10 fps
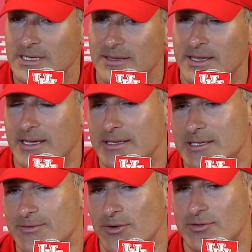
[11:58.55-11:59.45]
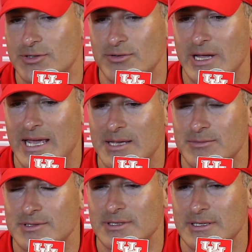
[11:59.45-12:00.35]
And I think in these first two
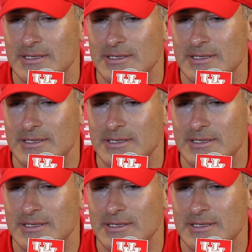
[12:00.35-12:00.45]
games